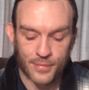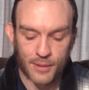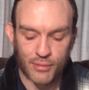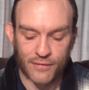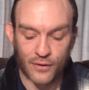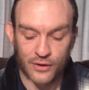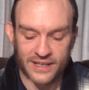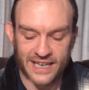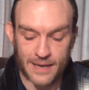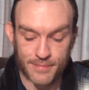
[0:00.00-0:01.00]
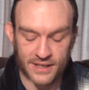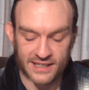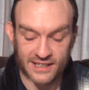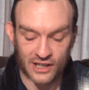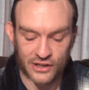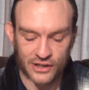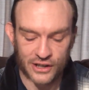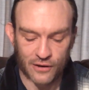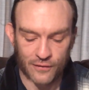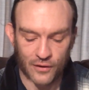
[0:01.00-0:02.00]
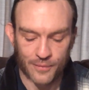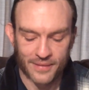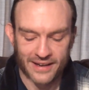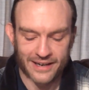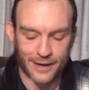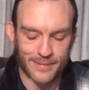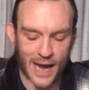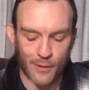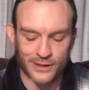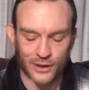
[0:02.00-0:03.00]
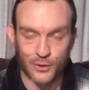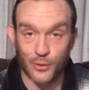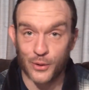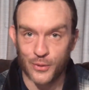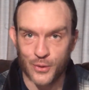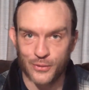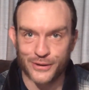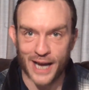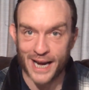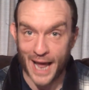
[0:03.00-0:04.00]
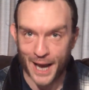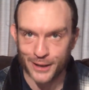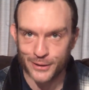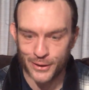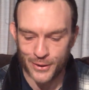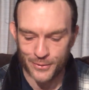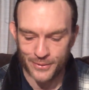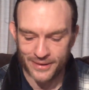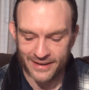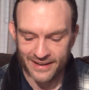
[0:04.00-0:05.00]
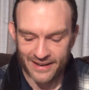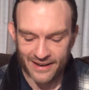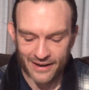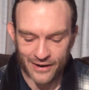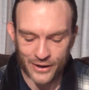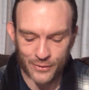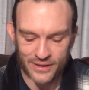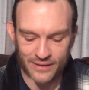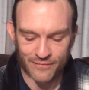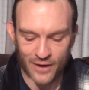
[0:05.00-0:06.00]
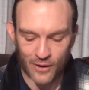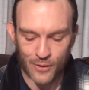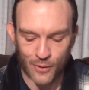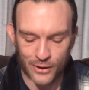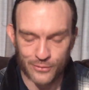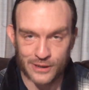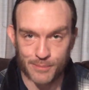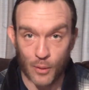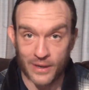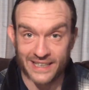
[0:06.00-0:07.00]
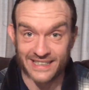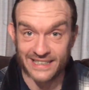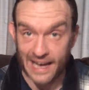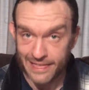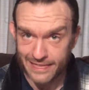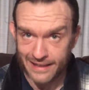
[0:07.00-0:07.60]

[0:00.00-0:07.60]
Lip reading: preferred to keep the discussion cheerful. Come now, is it true you knew San Angelo? Are you the very one who spoke his death?